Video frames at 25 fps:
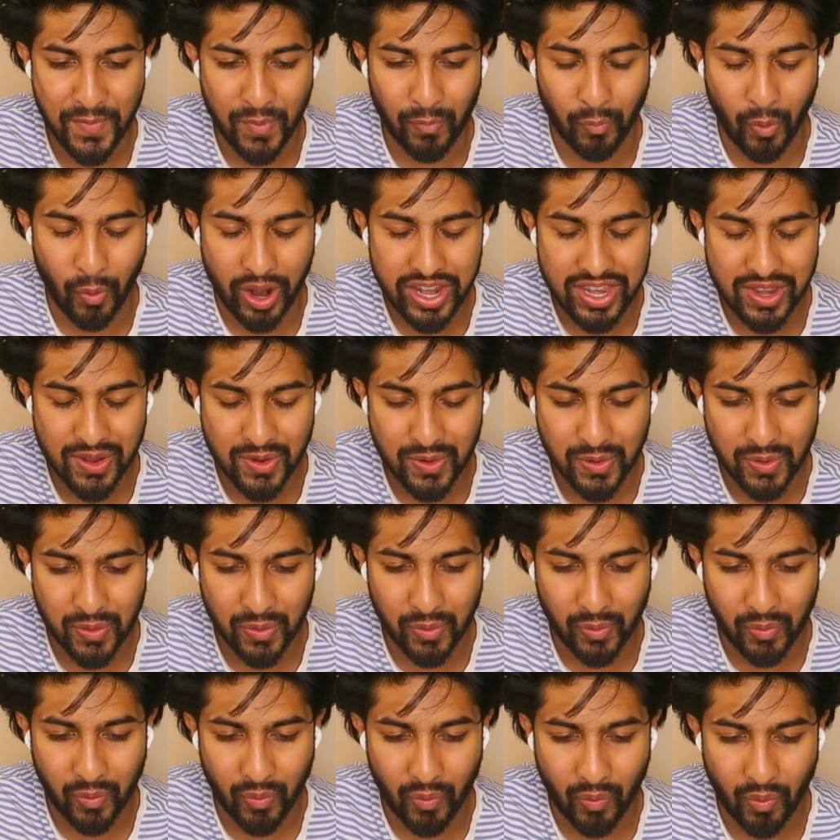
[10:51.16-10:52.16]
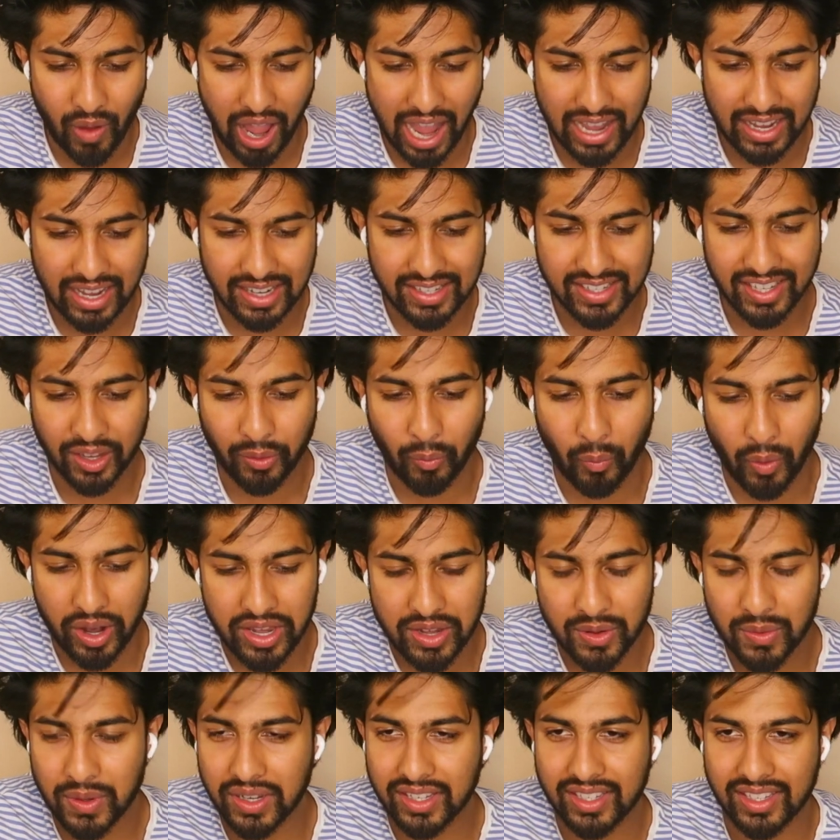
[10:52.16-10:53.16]
When you
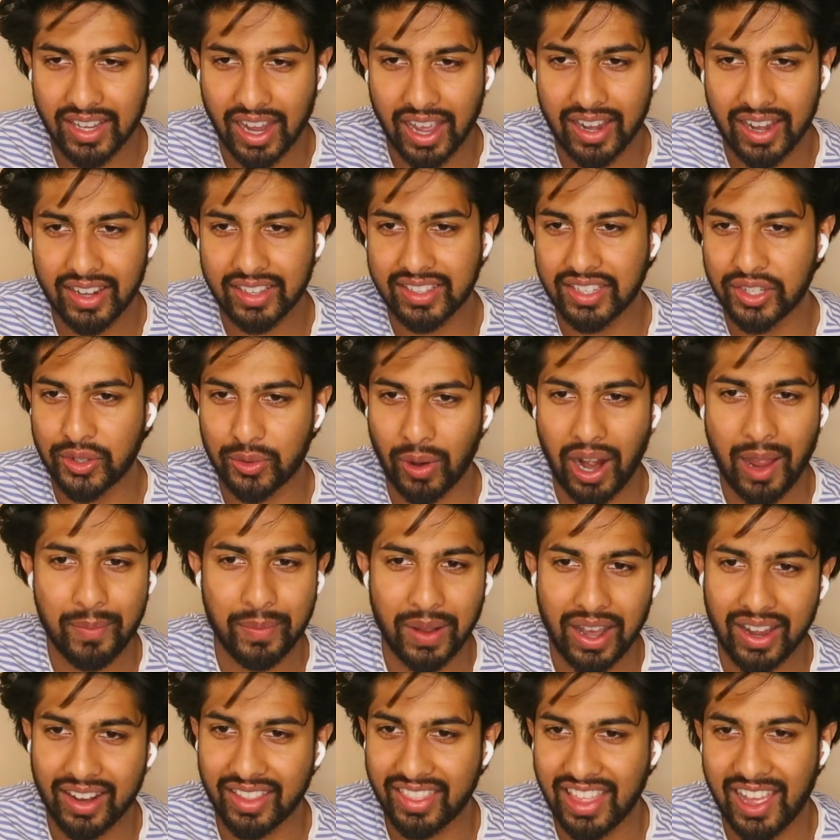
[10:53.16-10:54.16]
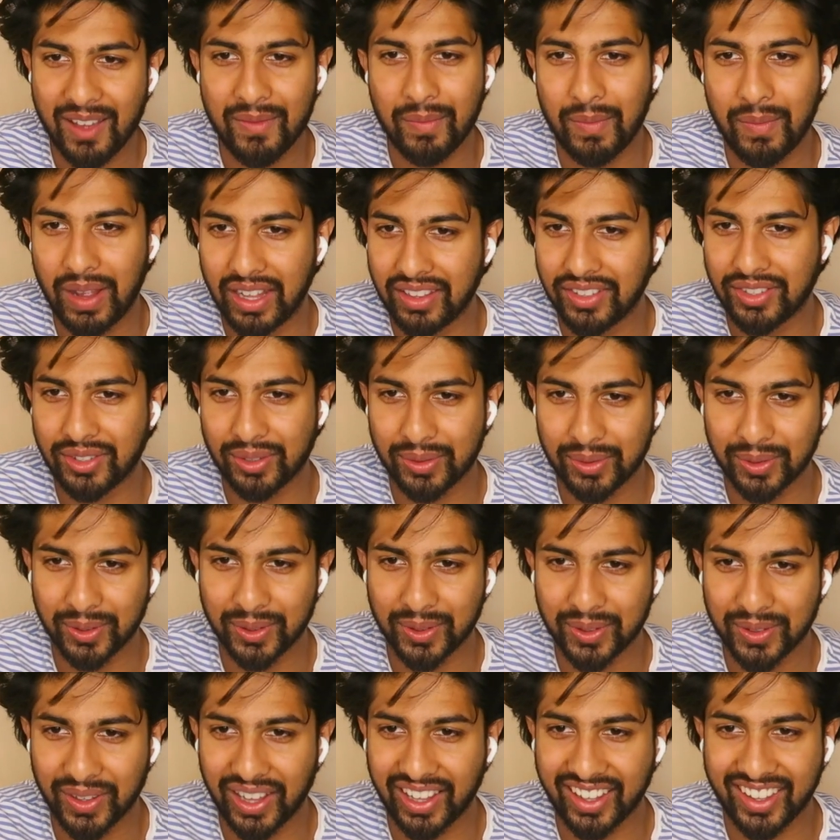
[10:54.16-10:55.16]
decided to drop out of that med
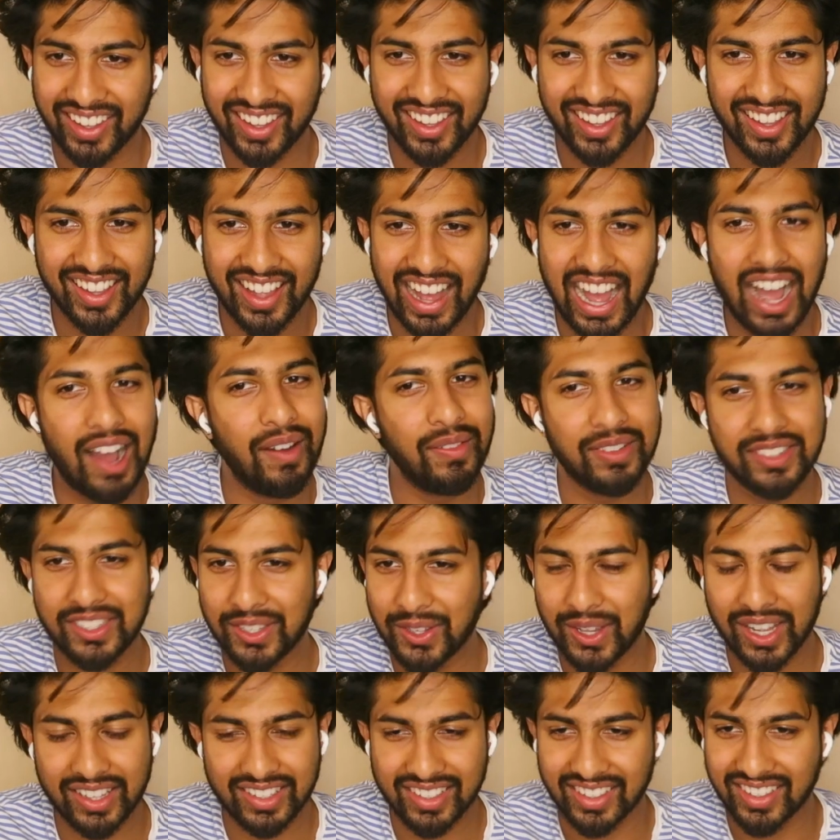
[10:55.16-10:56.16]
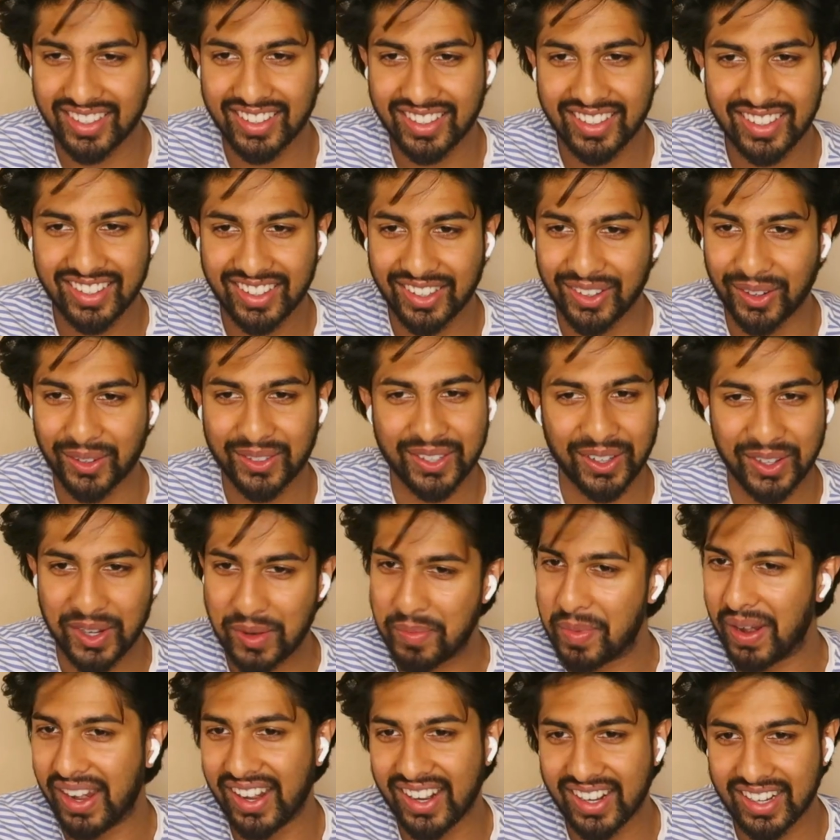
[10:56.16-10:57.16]
school, like obviously you had to, you know, tell
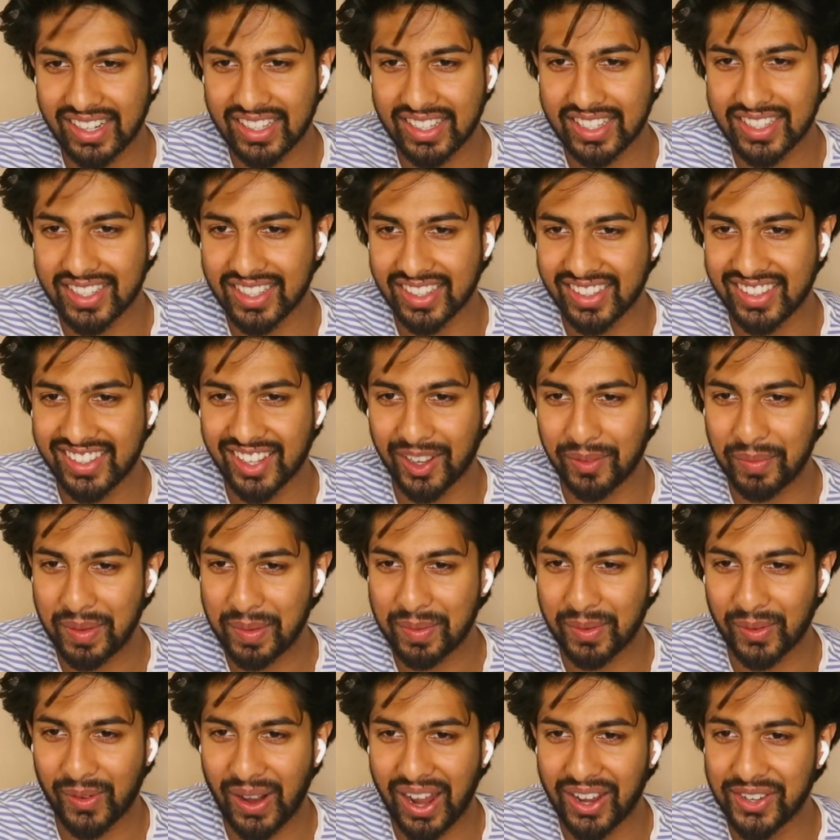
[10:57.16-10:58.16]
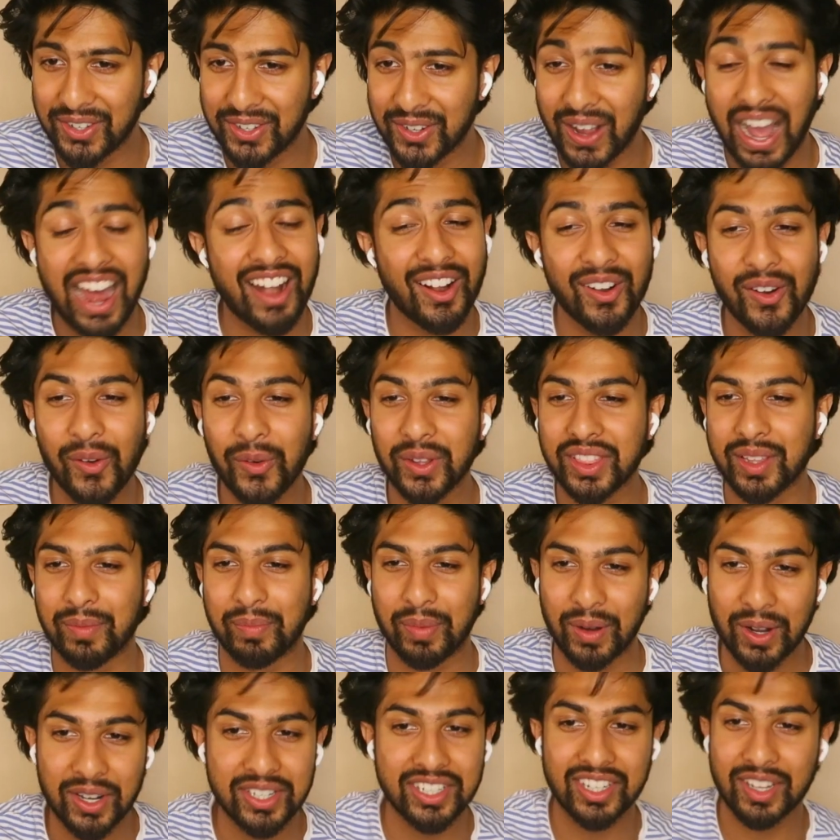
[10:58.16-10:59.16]
your parents and tell people around you. I don't know what the
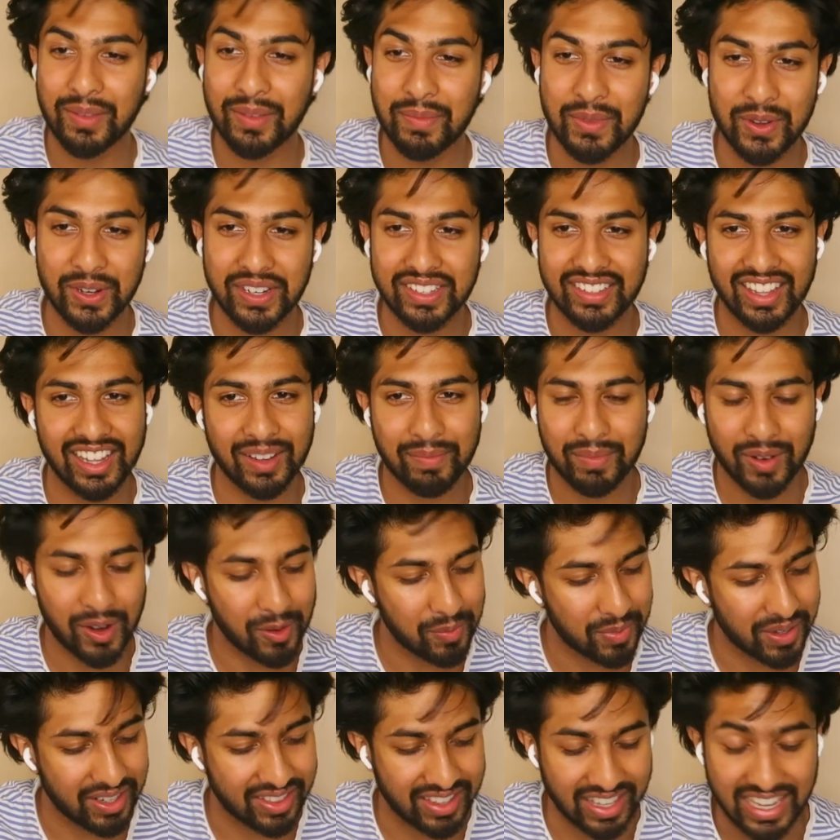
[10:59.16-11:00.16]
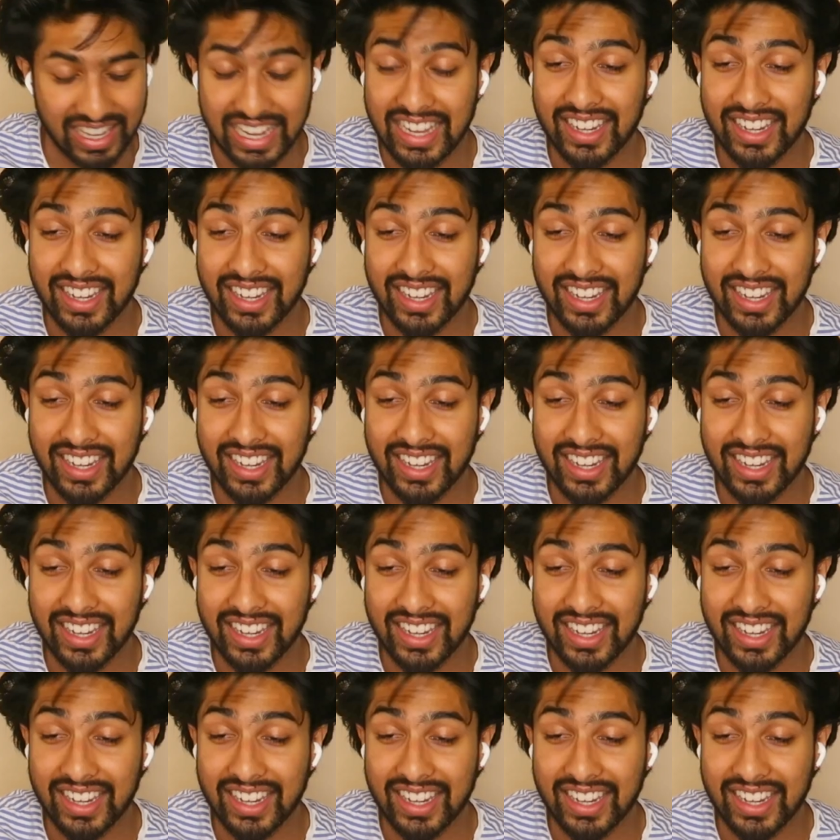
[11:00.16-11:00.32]
Persian community is like, bro, but the